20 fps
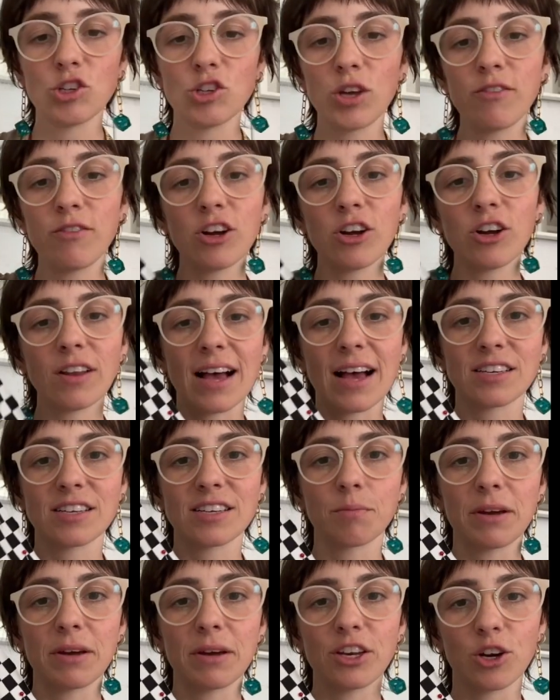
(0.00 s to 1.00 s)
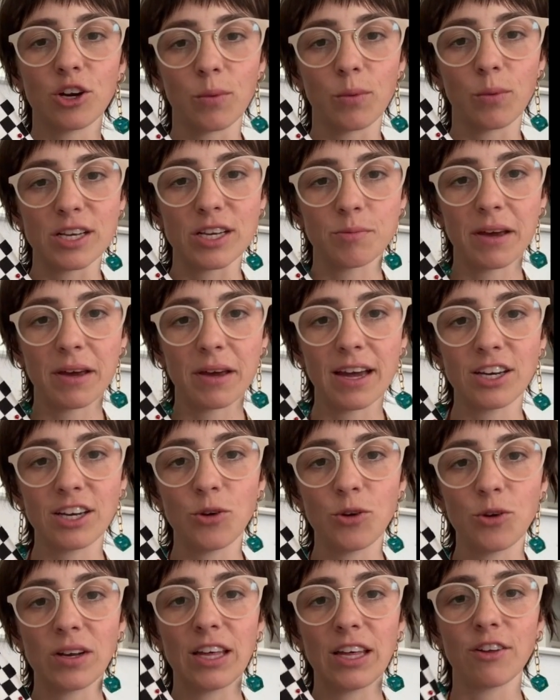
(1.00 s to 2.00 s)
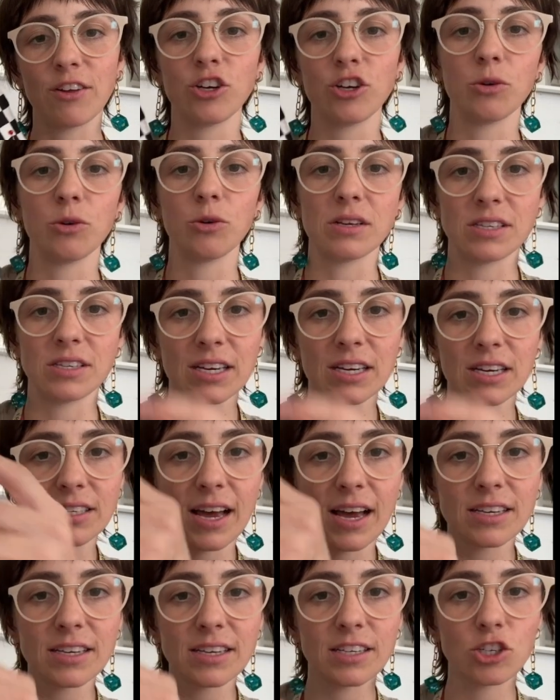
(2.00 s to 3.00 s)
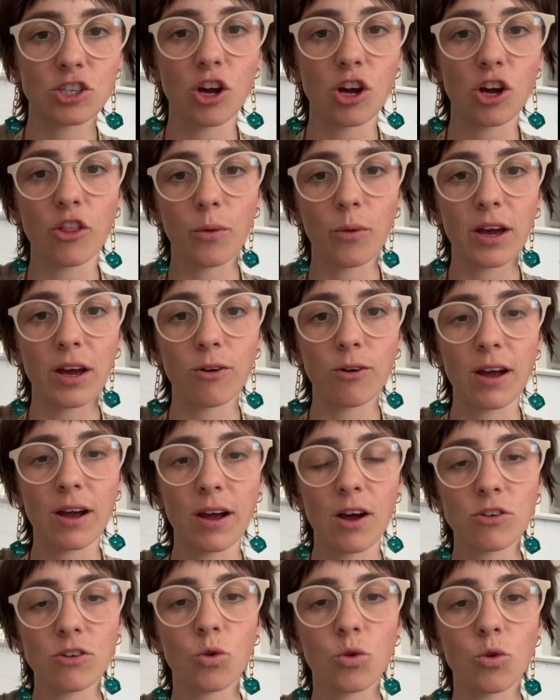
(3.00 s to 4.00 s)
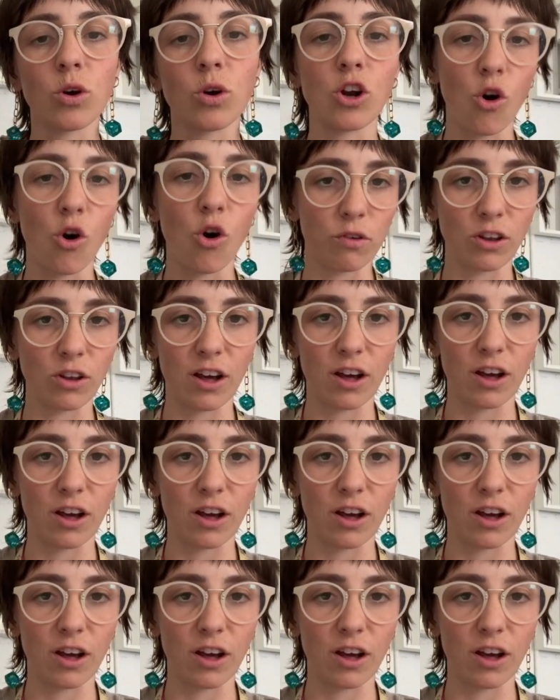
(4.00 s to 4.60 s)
you have your elastic pinned to your waistband, you can either do a zigzag stitch all the way around or an overlock